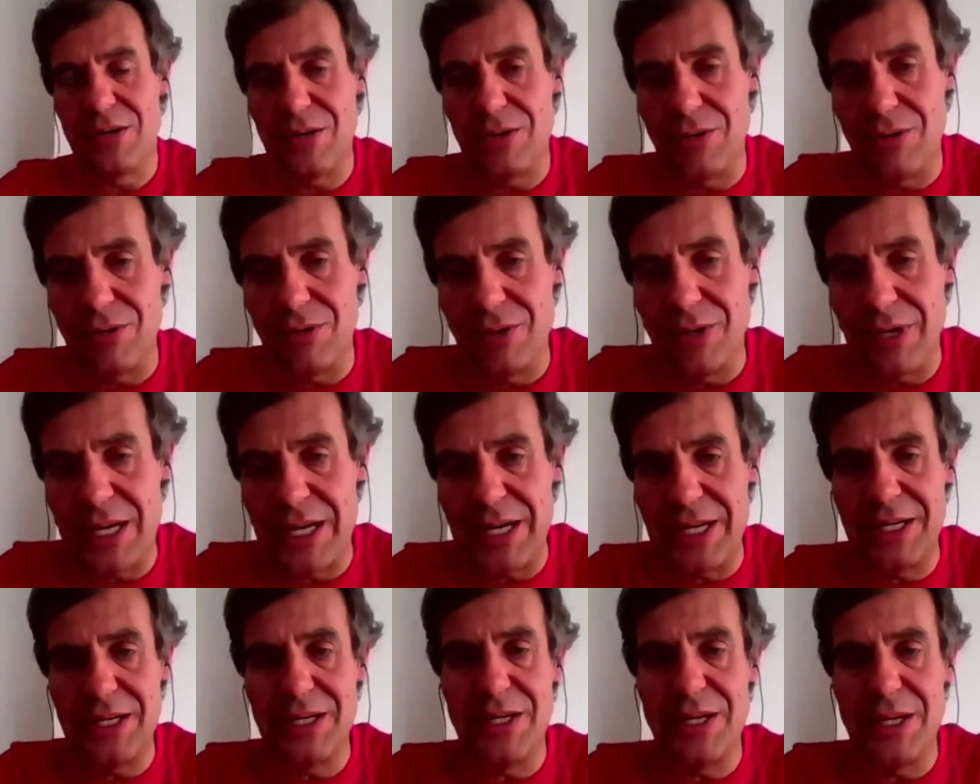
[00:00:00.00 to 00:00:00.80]

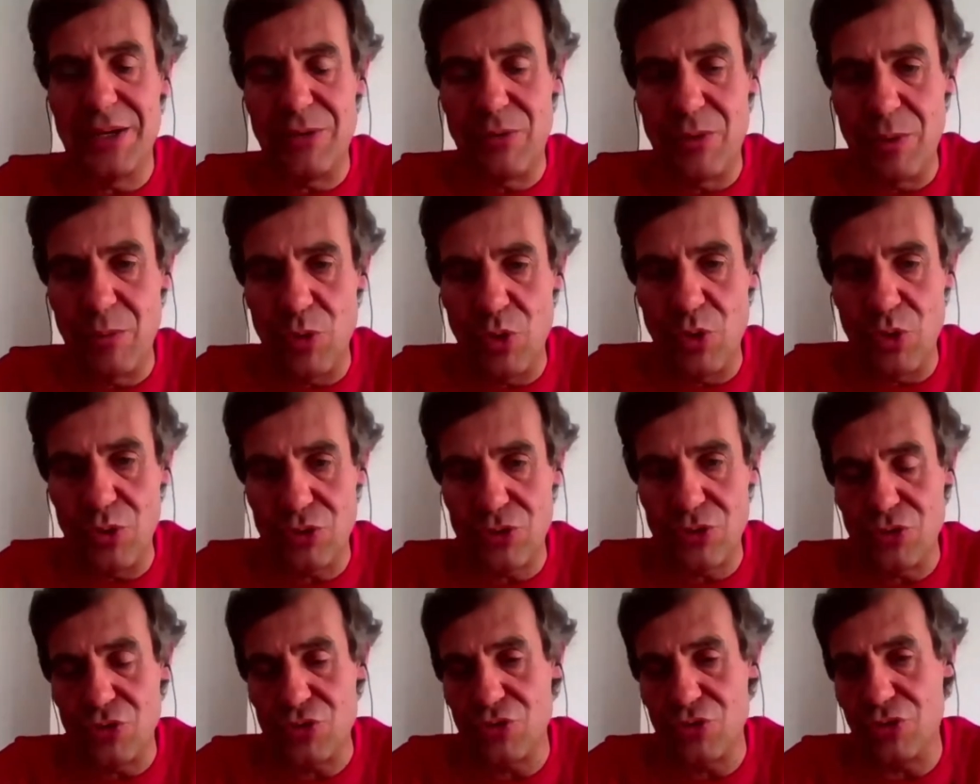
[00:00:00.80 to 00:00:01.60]
online
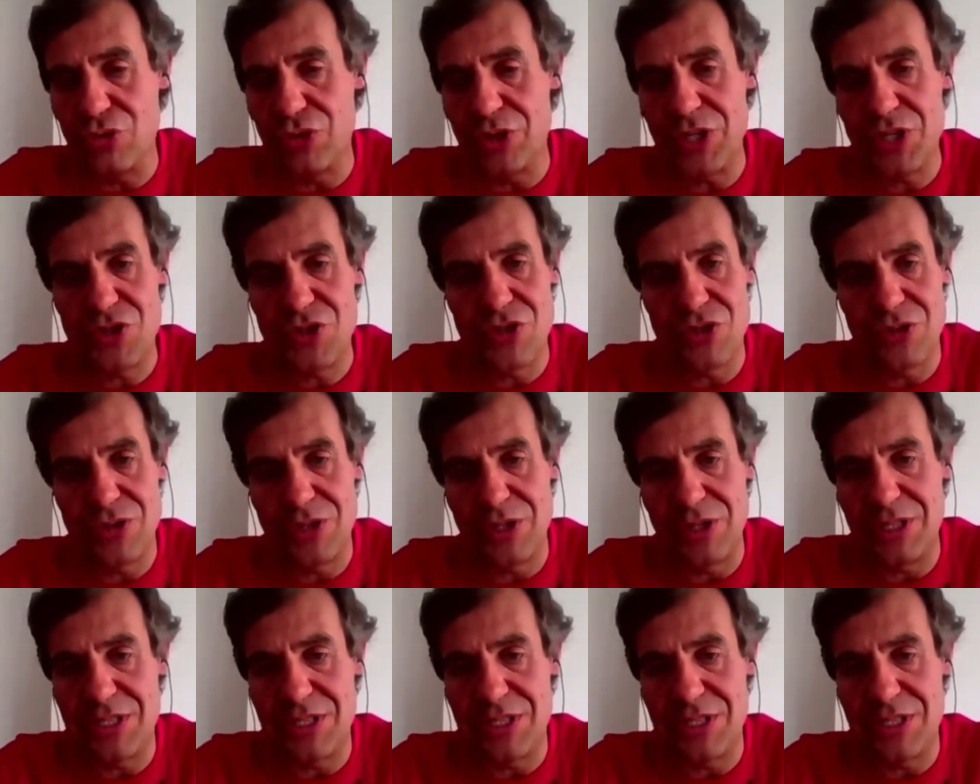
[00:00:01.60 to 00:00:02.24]
remote consultation.